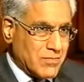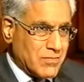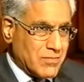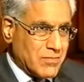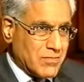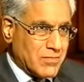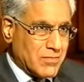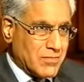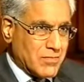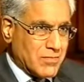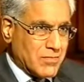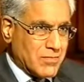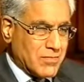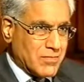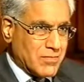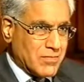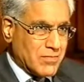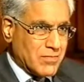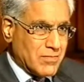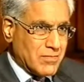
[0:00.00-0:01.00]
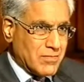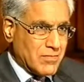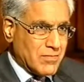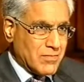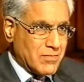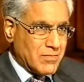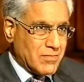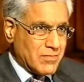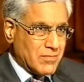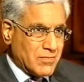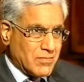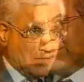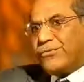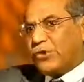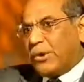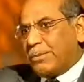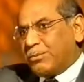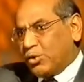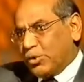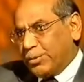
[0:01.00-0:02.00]
But what has actually emerged
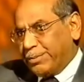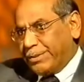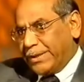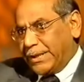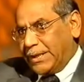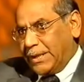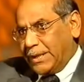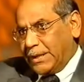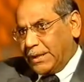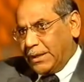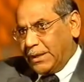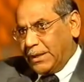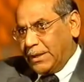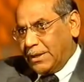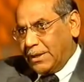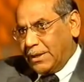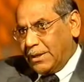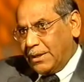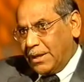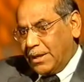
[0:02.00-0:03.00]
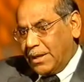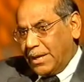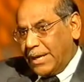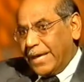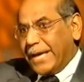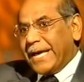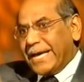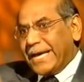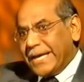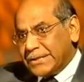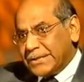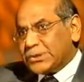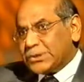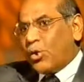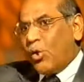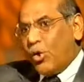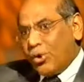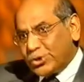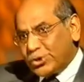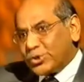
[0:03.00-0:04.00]
from Copenhagen is
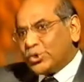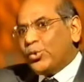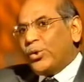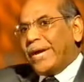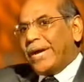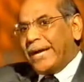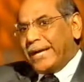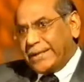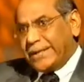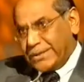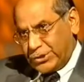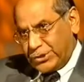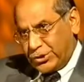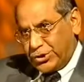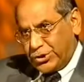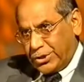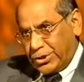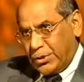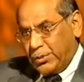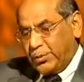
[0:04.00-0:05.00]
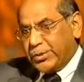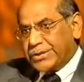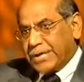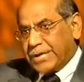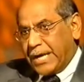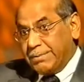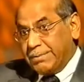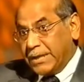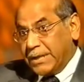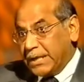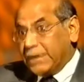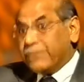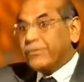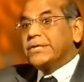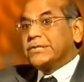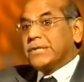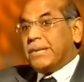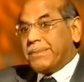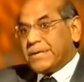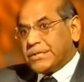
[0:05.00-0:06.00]
also a decision which I
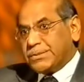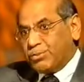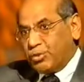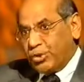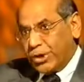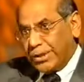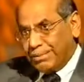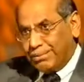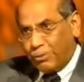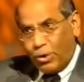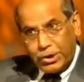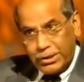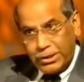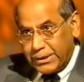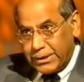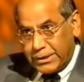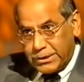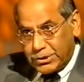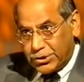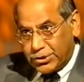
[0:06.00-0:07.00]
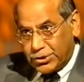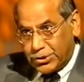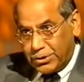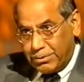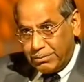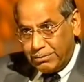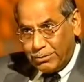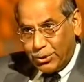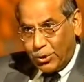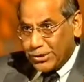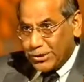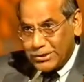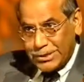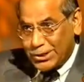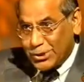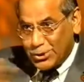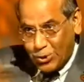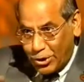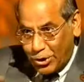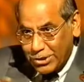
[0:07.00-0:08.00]
believe is a much more important decision, because
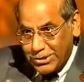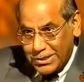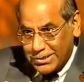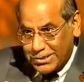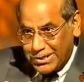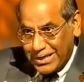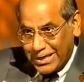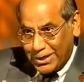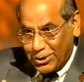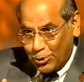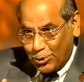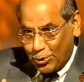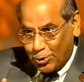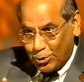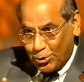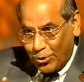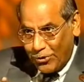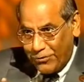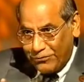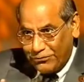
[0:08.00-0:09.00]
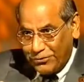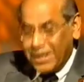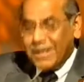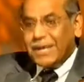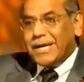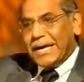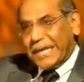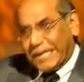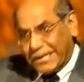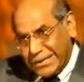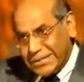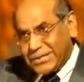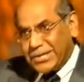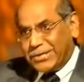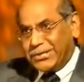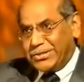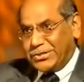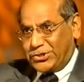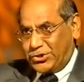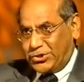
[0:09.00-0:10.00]
it is not just taken note of, it is
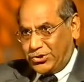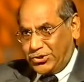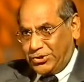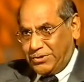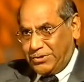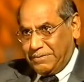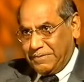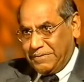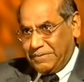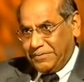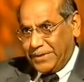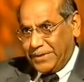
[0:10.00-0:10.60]
a decision